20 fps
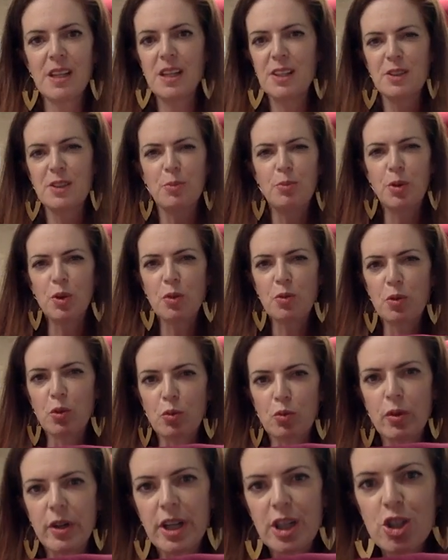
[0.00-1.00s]
It's a beautiful,
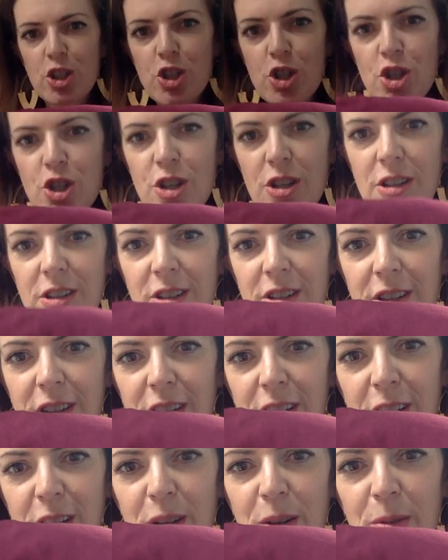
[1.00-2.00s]
rich
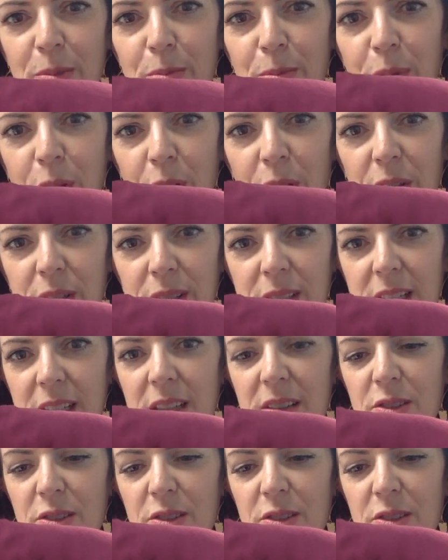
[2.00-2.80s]
burgundy.